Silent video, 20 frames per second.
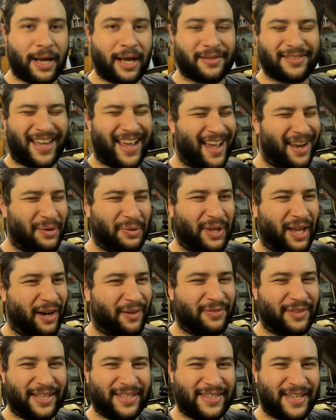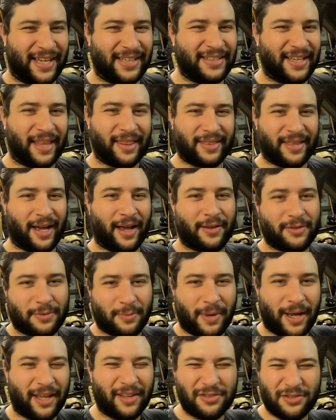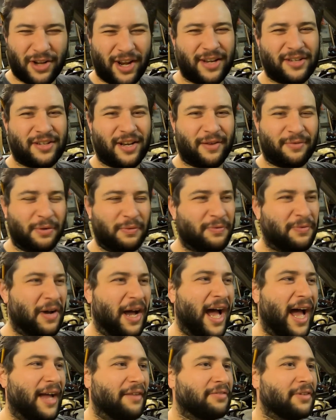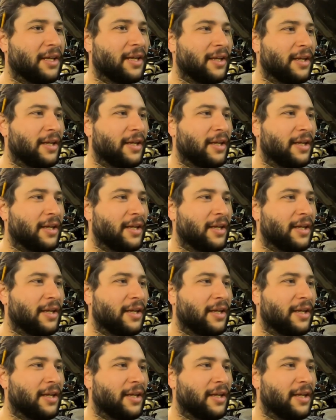miles. I don't care if they say 10,000 miles. Change it every 5.